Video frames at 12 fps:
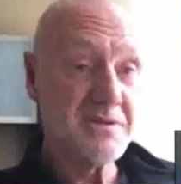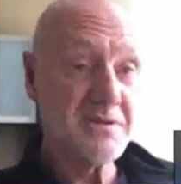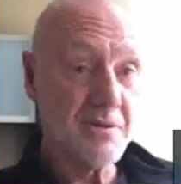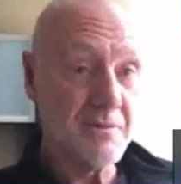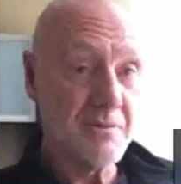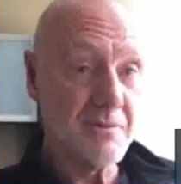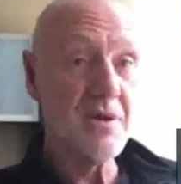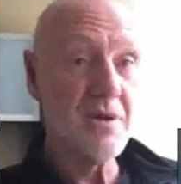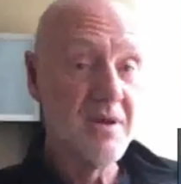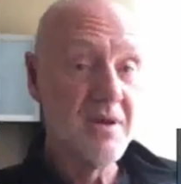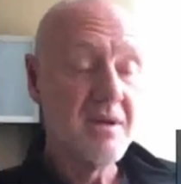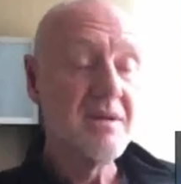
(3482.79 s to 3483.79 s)
so much
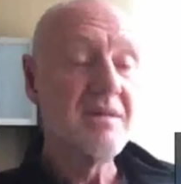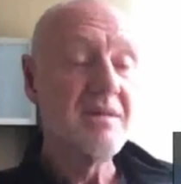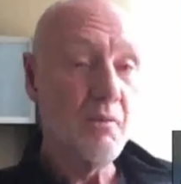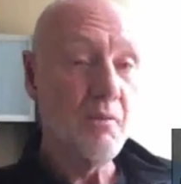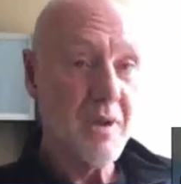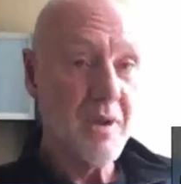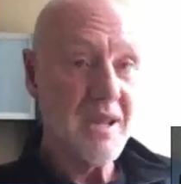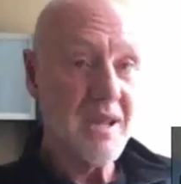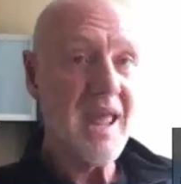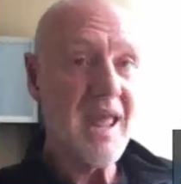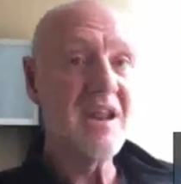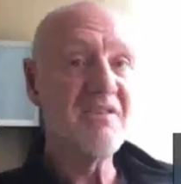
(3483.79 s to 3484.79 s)
time with that we
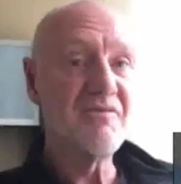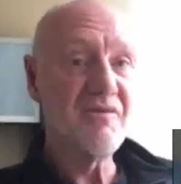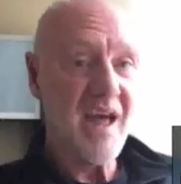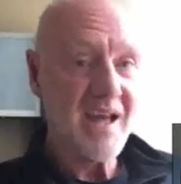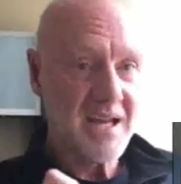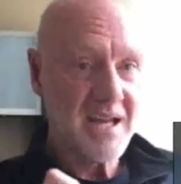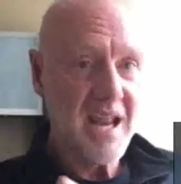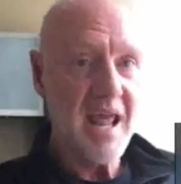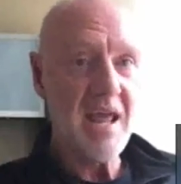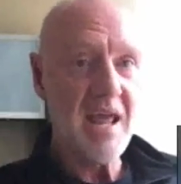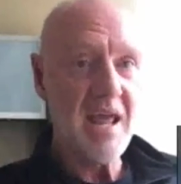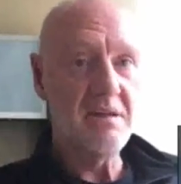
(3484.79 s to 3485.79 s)
can, in fact,
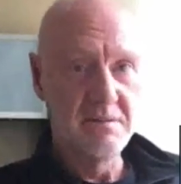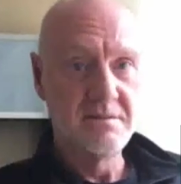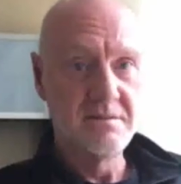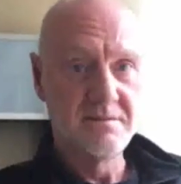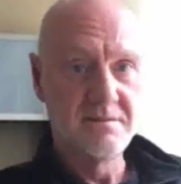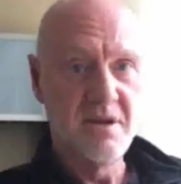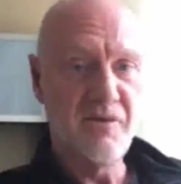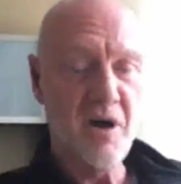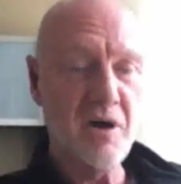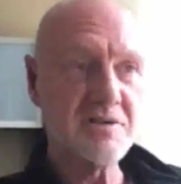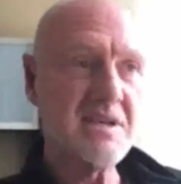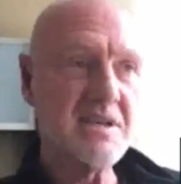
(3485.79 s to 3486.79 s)
nail.
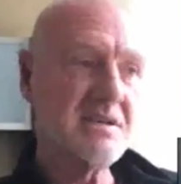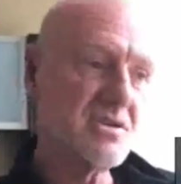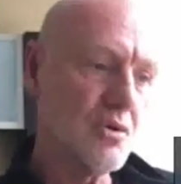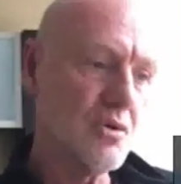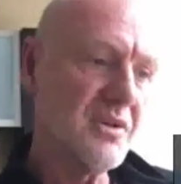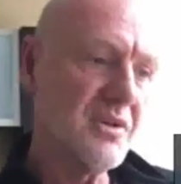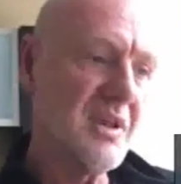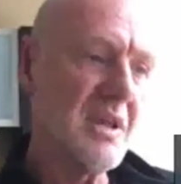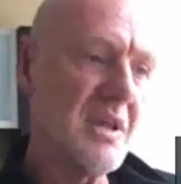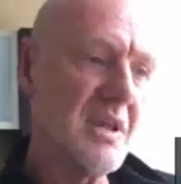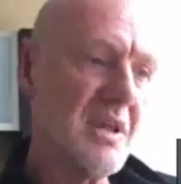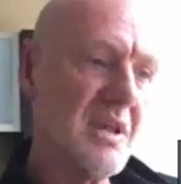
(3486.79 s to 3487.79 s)
If I don't see it as a
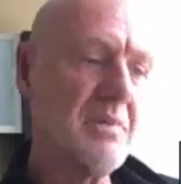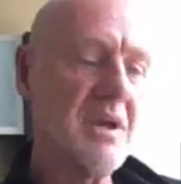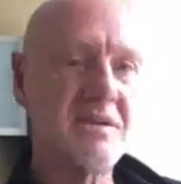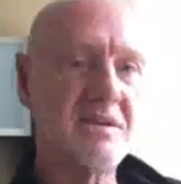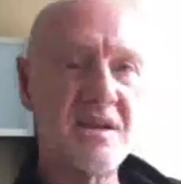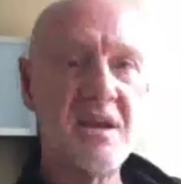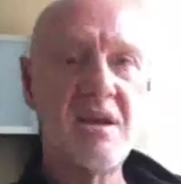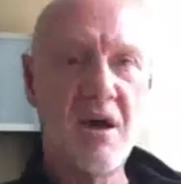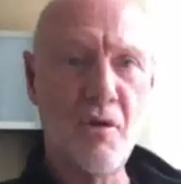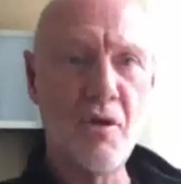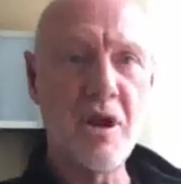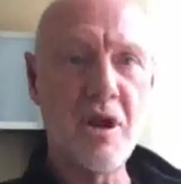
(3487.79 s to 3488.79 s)
sure thing because
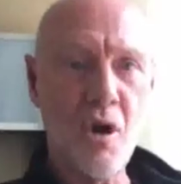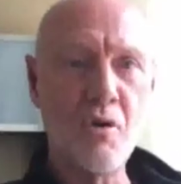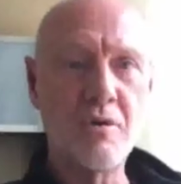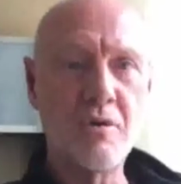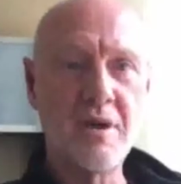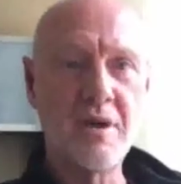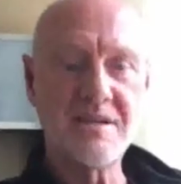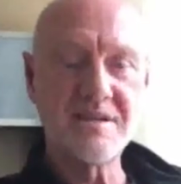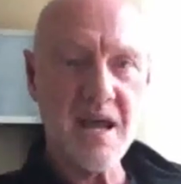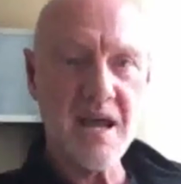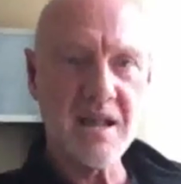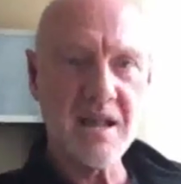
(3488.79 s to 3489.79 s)
I already know
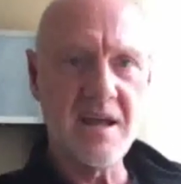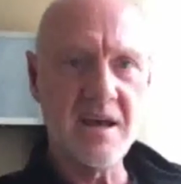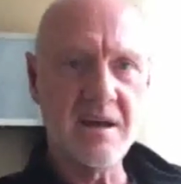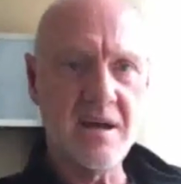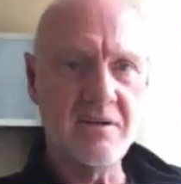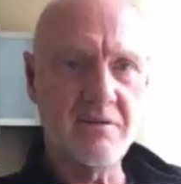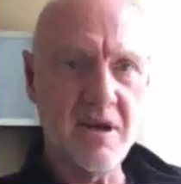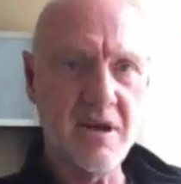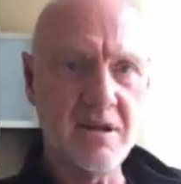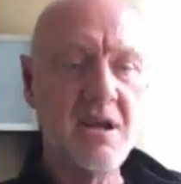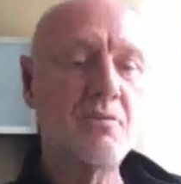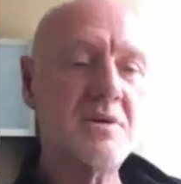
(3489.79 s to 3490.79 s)
exactly how to
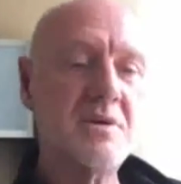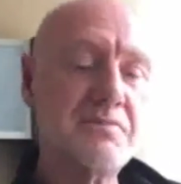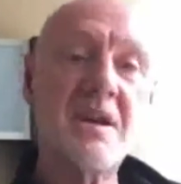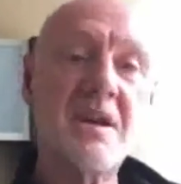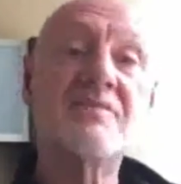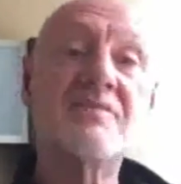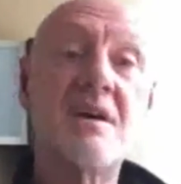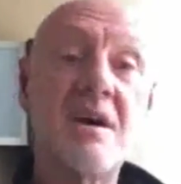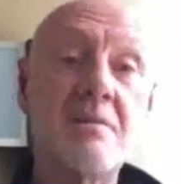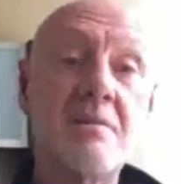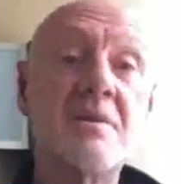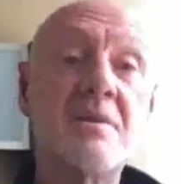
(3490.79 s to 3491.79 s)
underwrite it, we spend
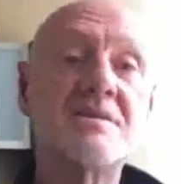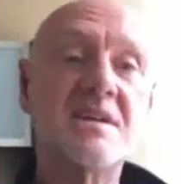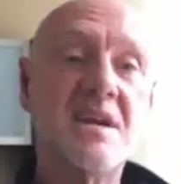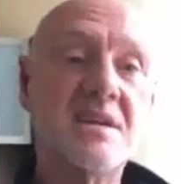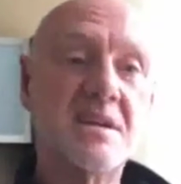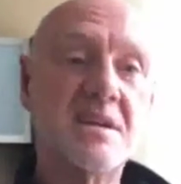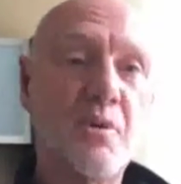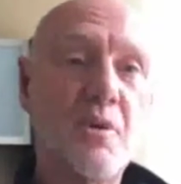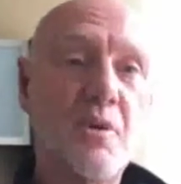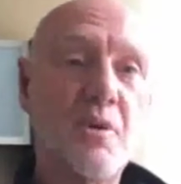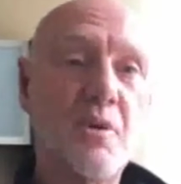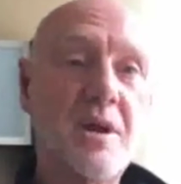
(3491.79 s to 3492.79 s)
enough time to get to the
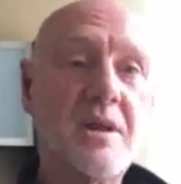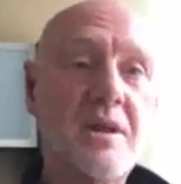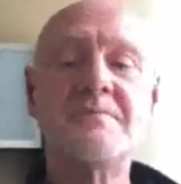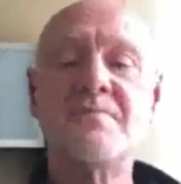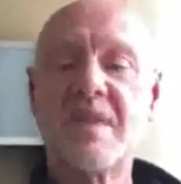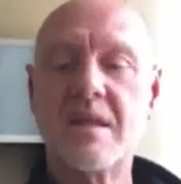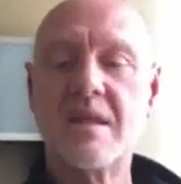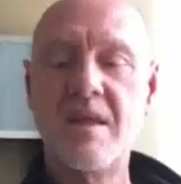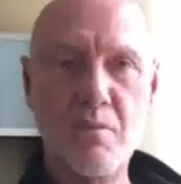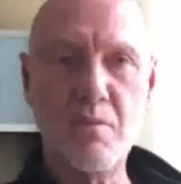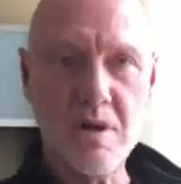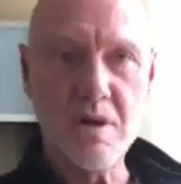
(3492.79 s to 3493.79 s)
point
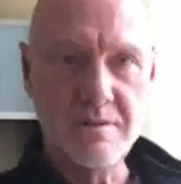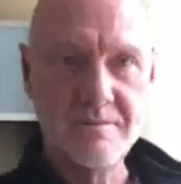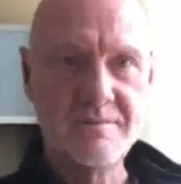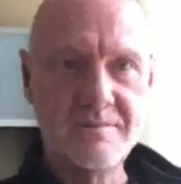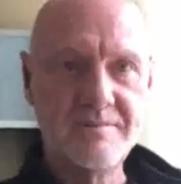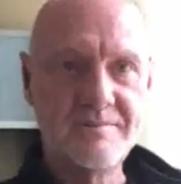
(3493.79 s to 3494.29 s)
that we will.